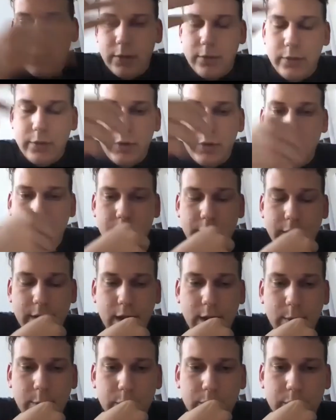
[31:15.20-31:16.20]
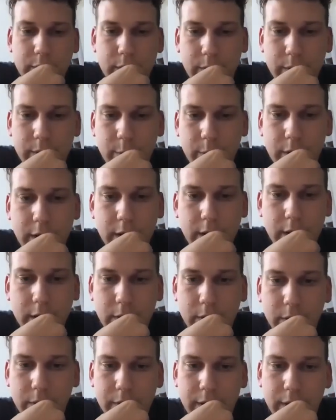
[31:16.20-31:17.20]
university campus on the beginning
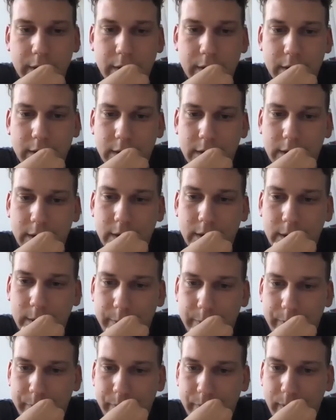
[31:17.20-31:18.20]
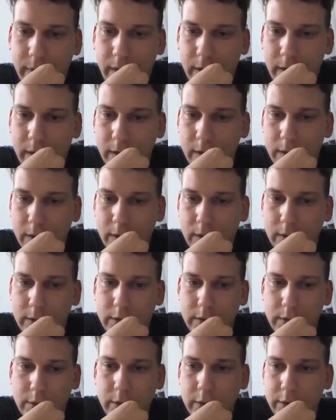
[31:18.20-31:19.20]
thought that
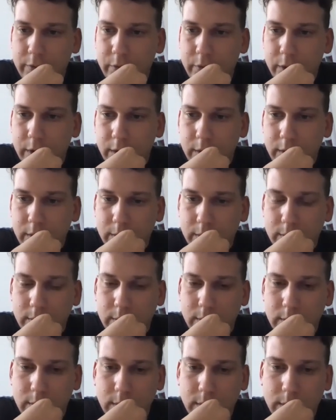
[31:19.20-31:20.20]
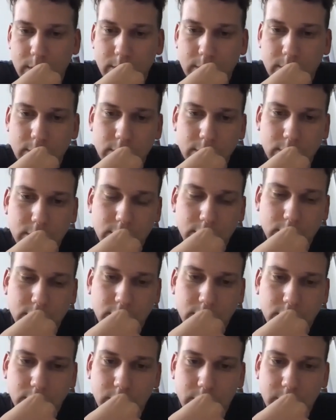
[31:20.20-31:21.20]
students will
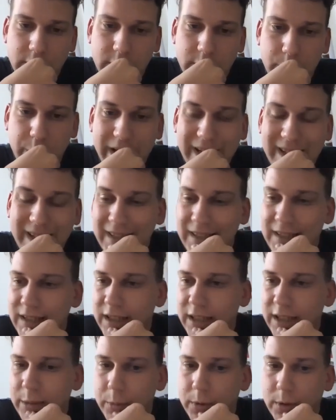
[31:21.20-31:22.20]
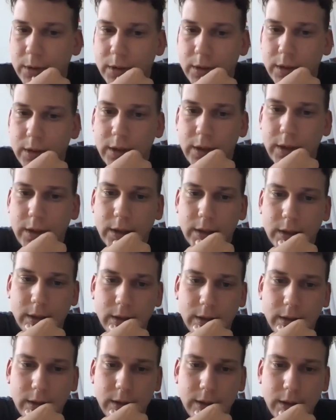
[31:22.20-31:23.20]
spending time
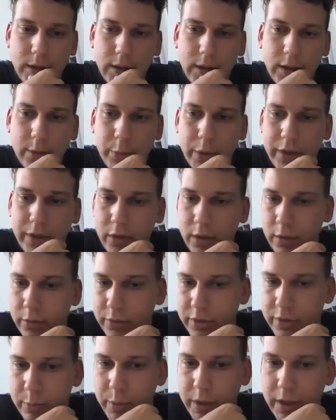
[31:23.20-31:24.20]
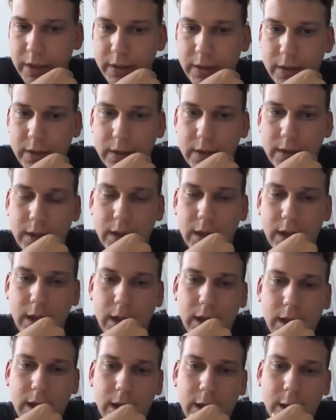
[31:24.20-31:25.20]
in a pavilion spaces,
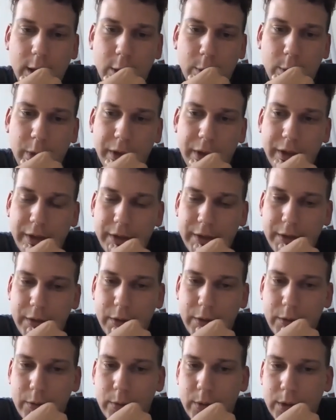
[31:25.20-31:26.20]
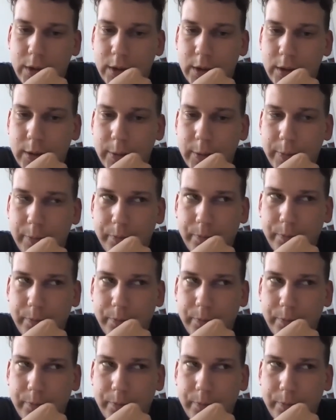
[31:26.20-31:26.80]
but there is no